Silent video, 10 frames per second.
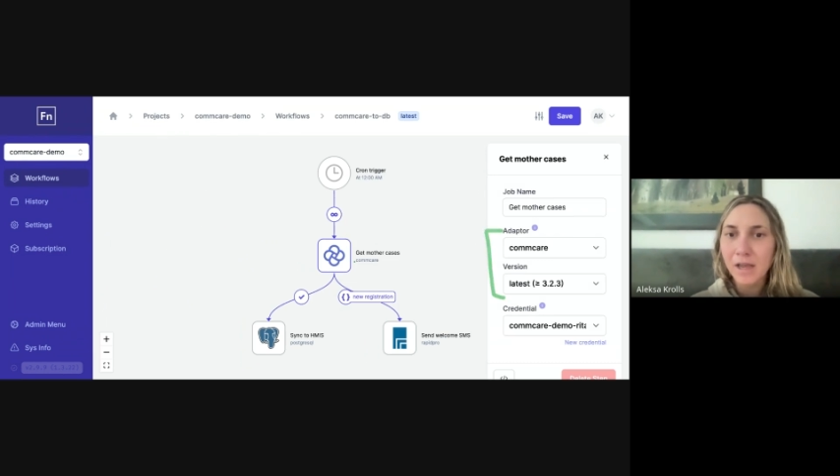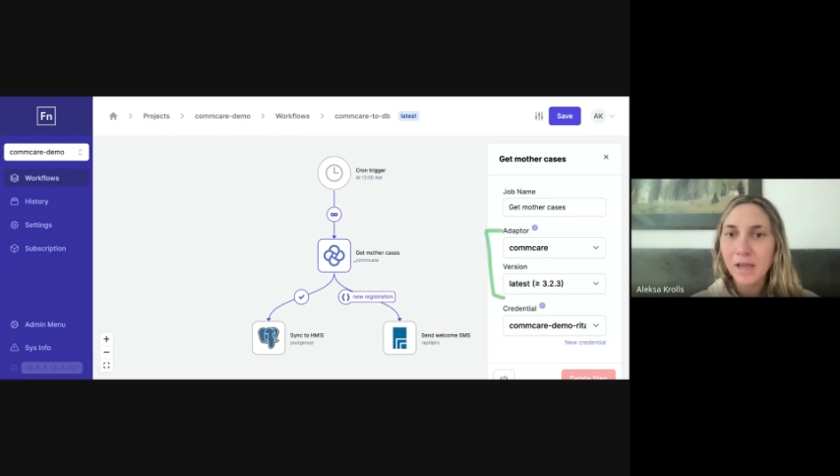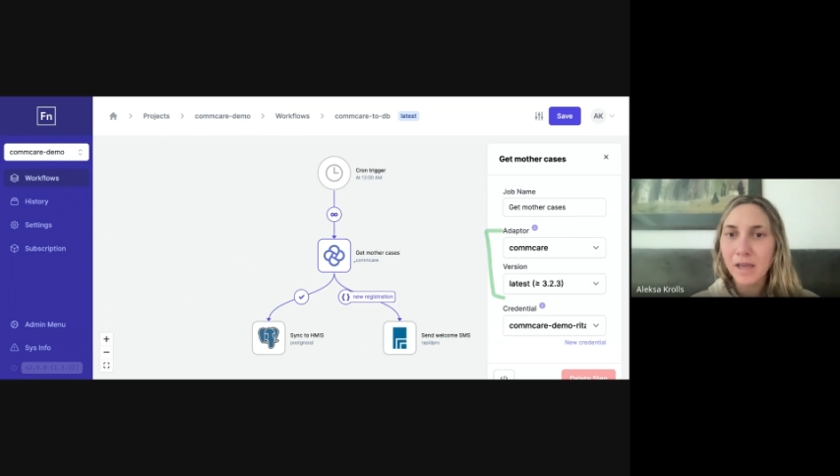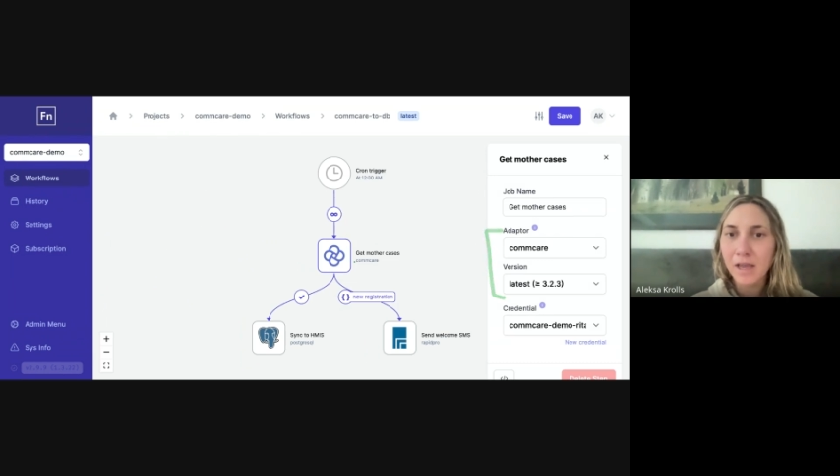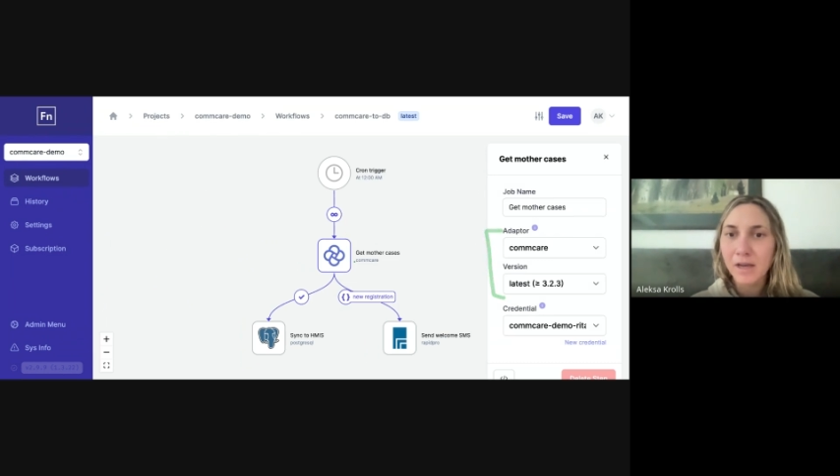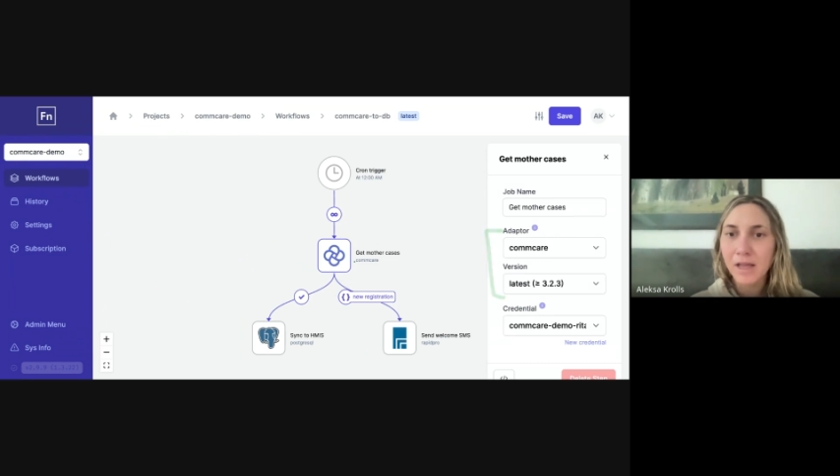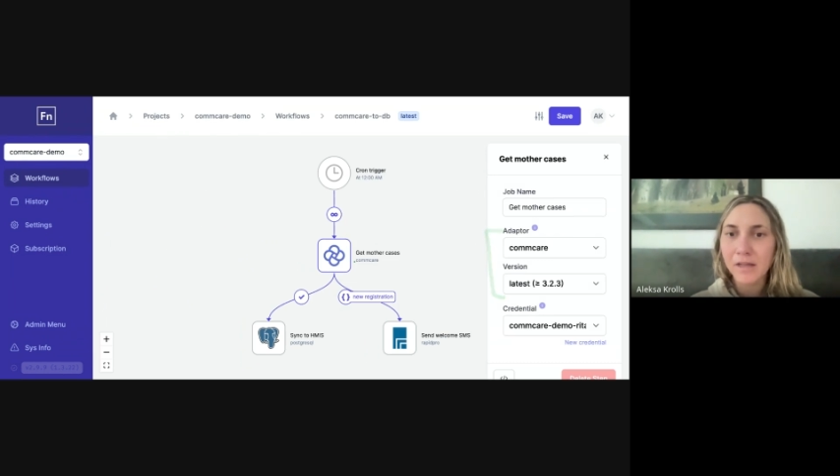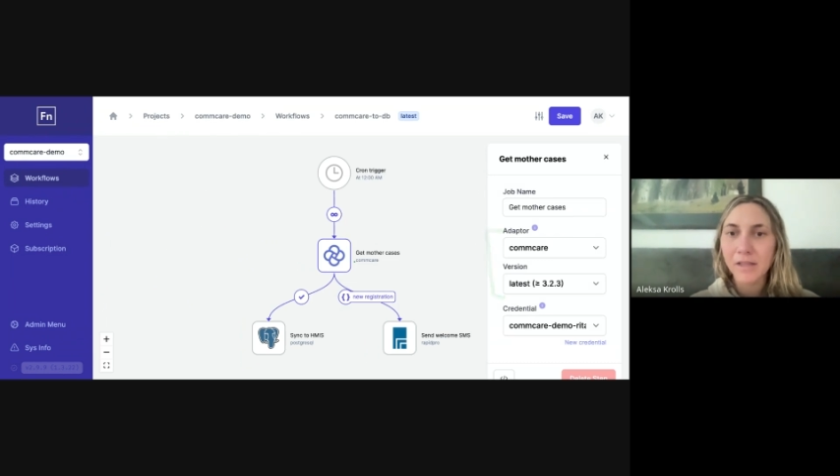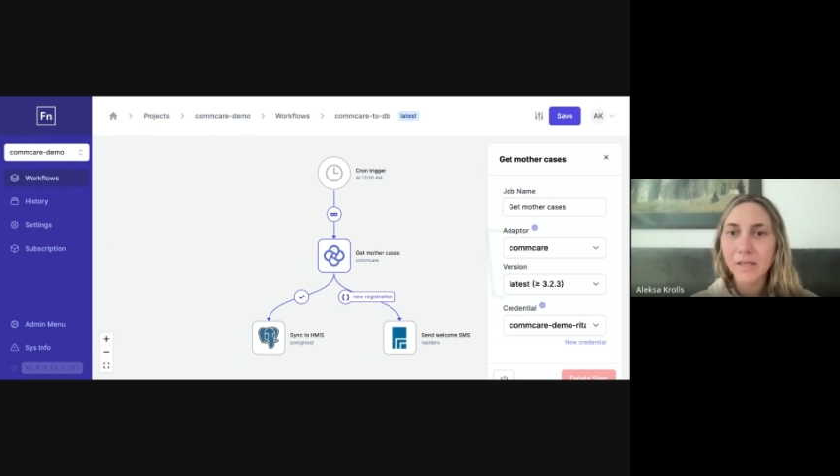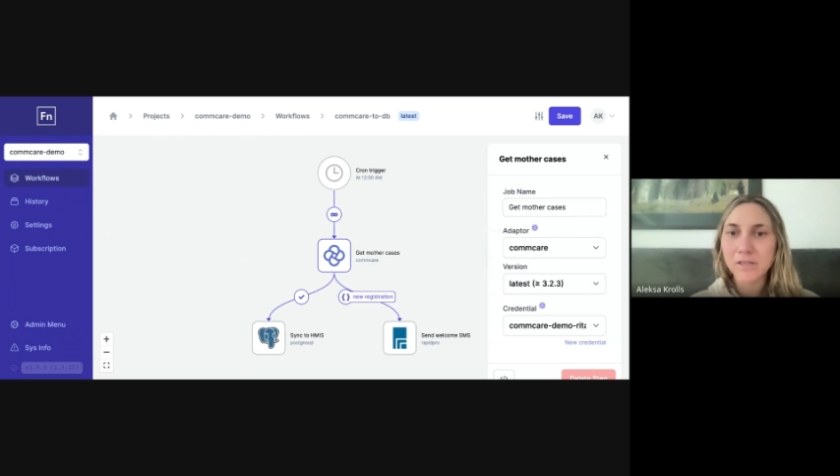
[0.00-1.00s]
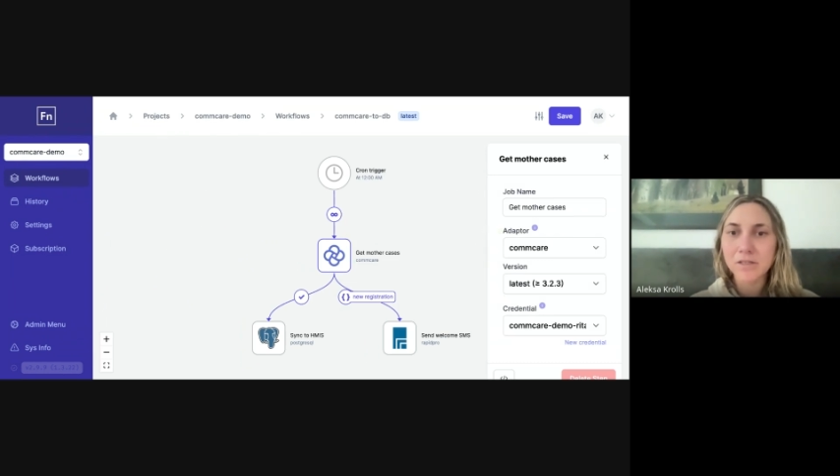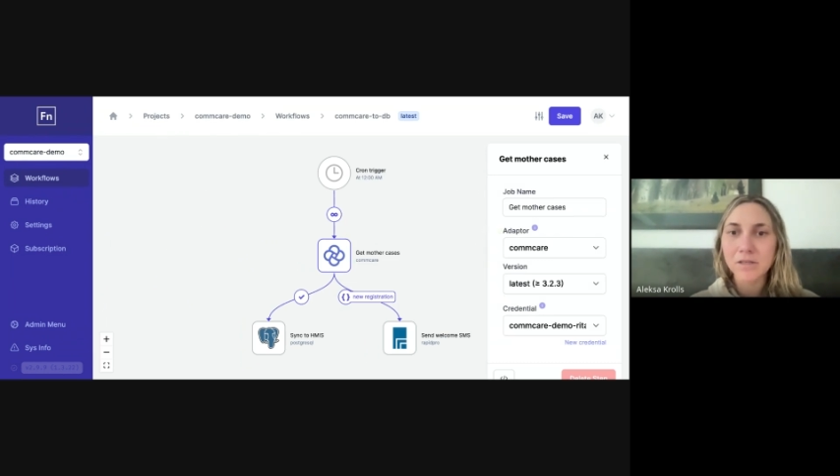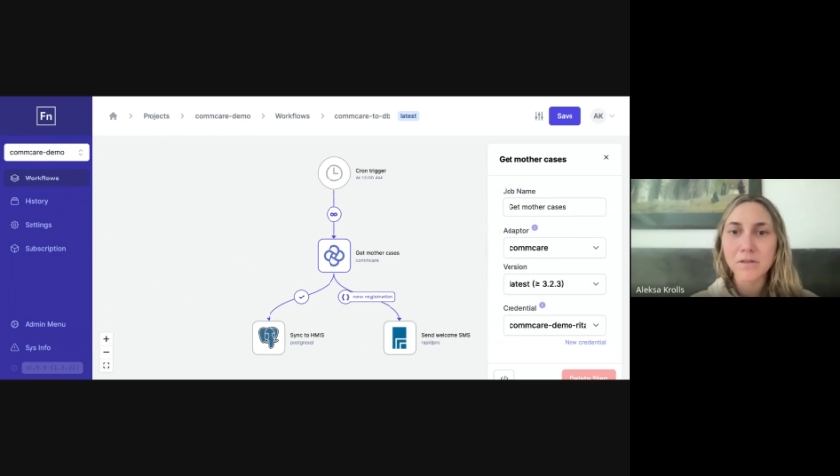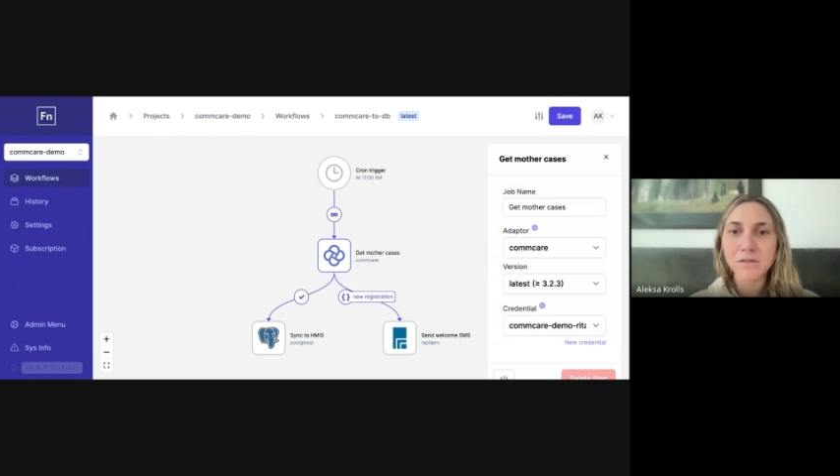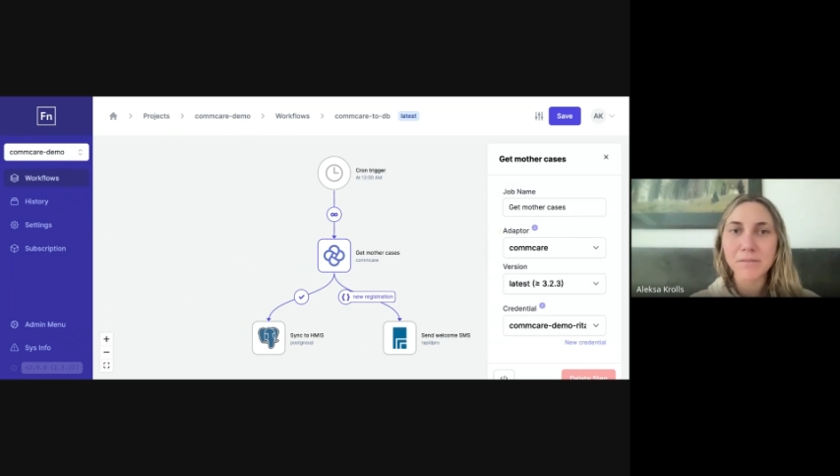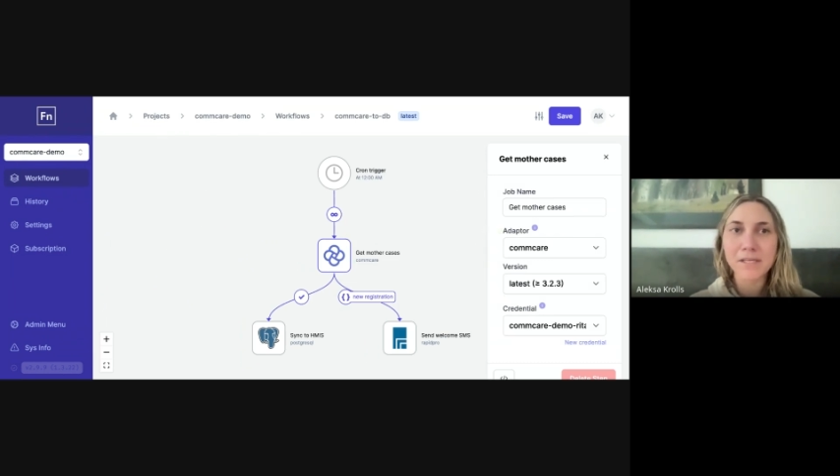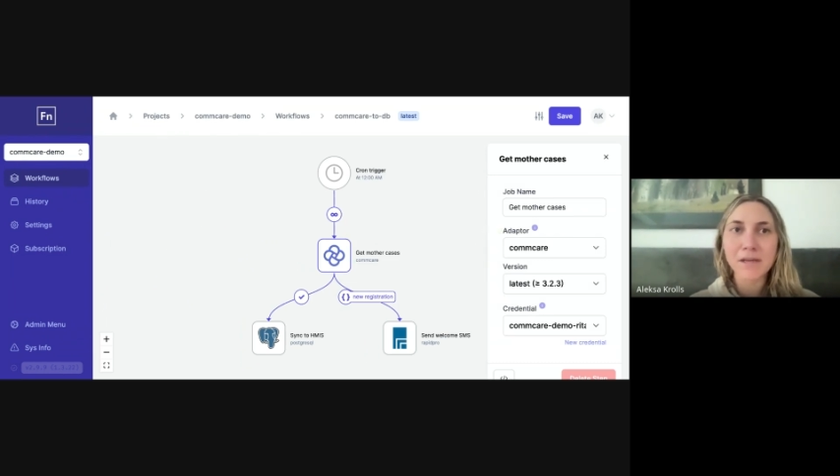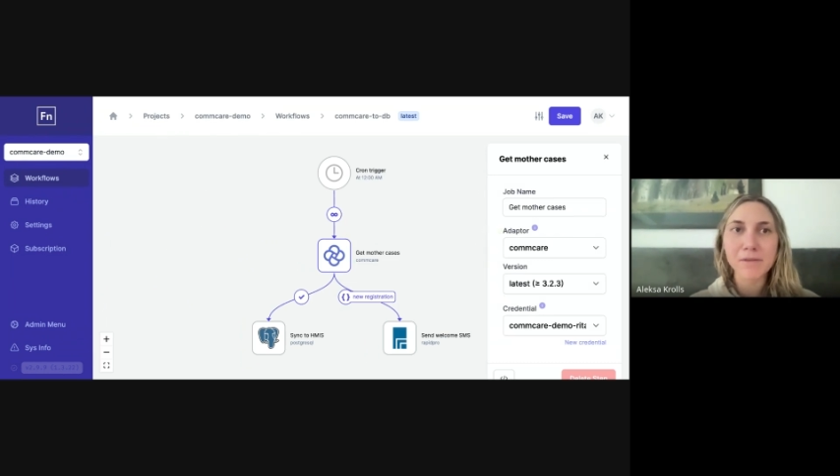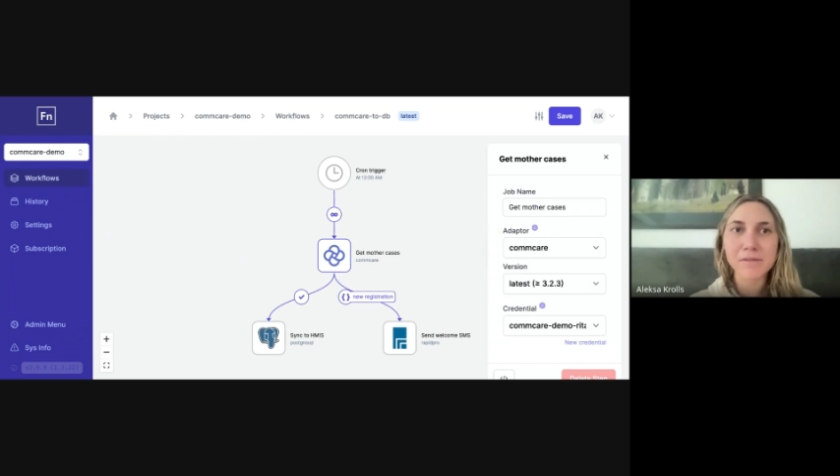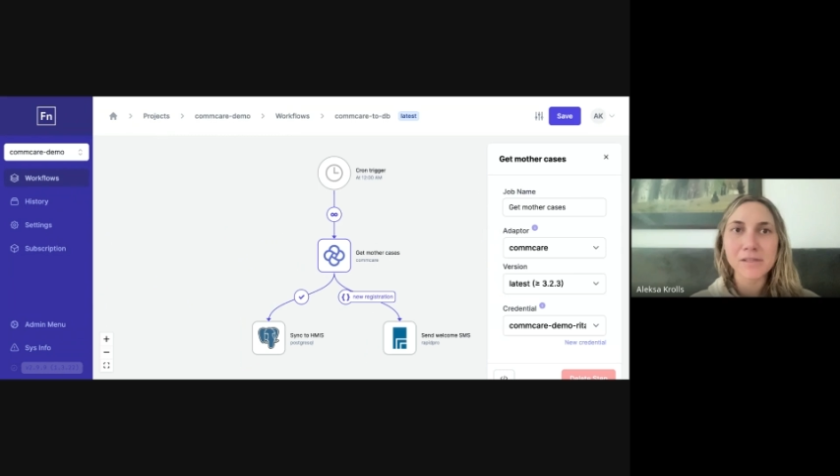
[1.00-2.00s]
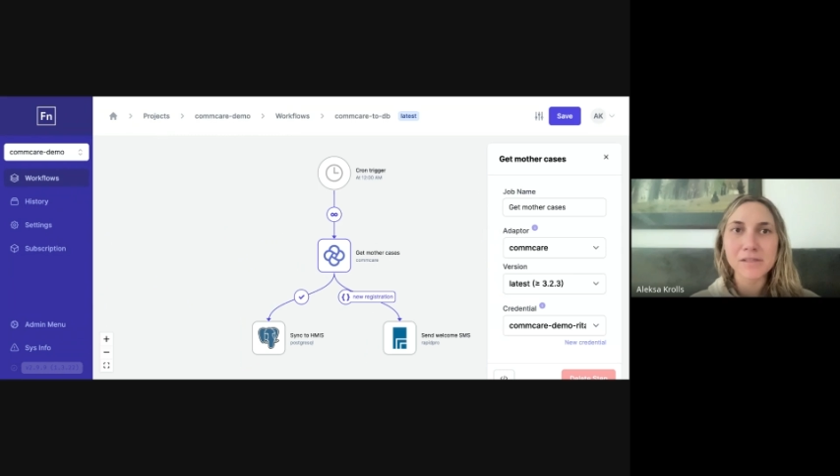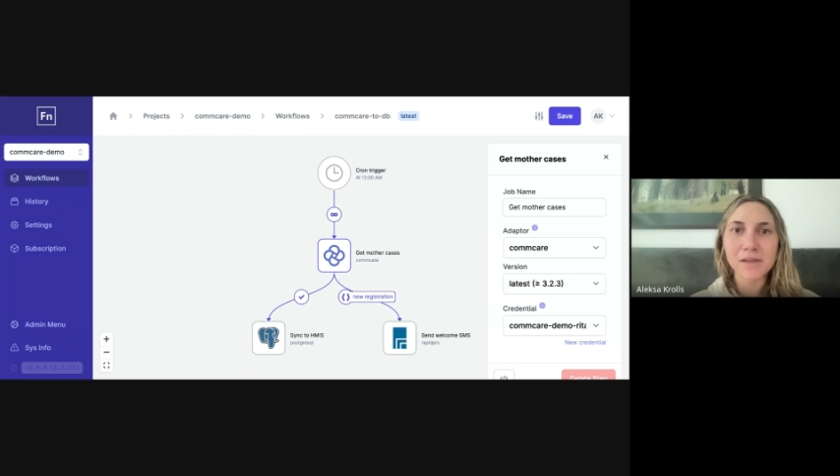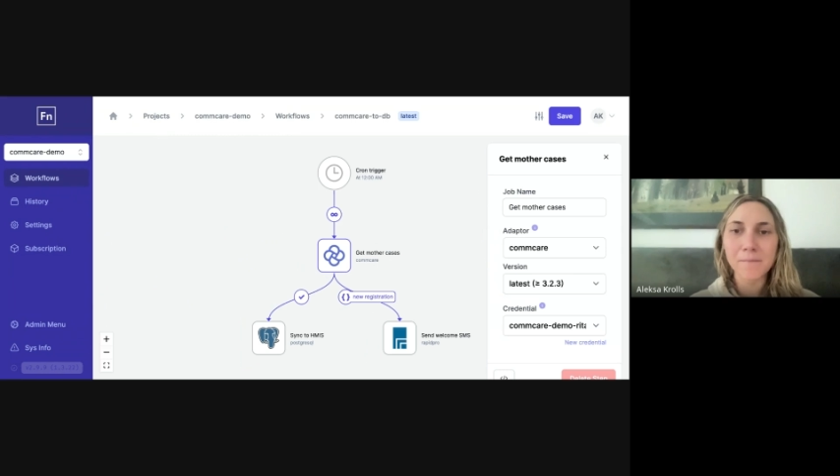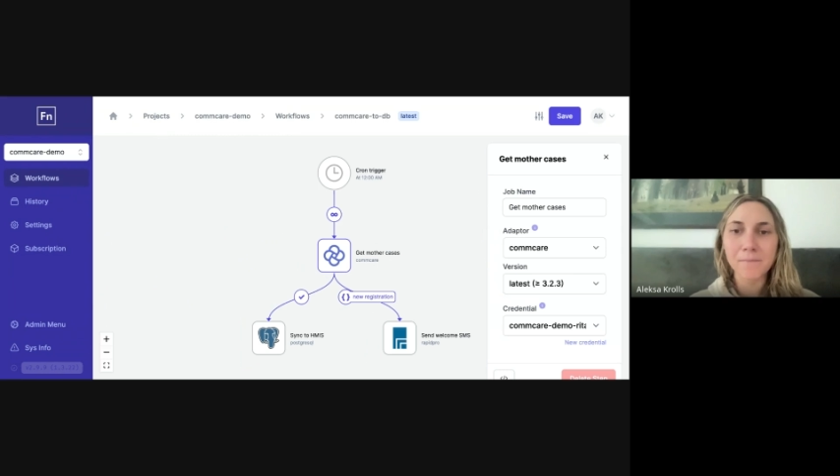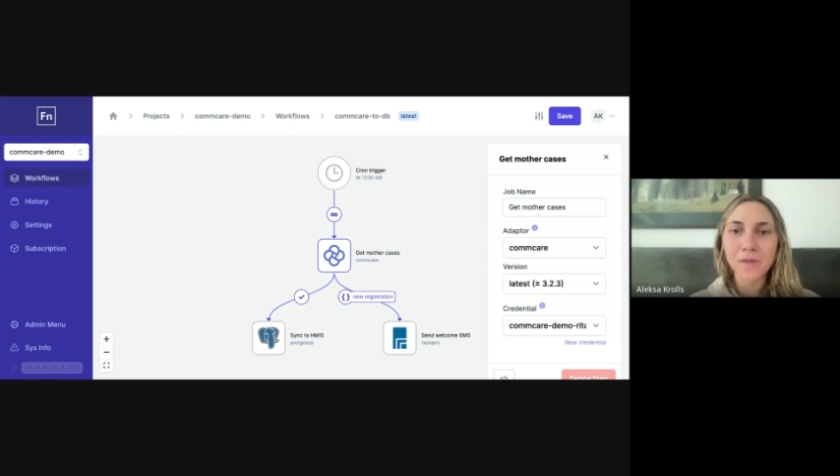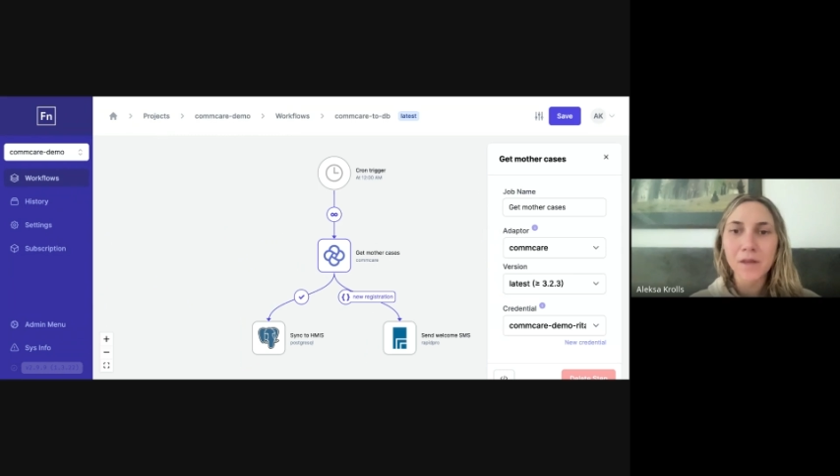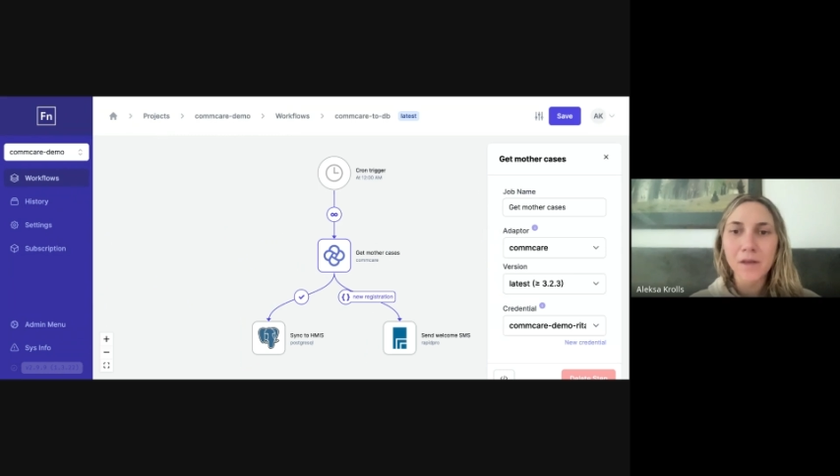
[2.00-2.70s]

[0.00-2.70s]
and linked to my demo system.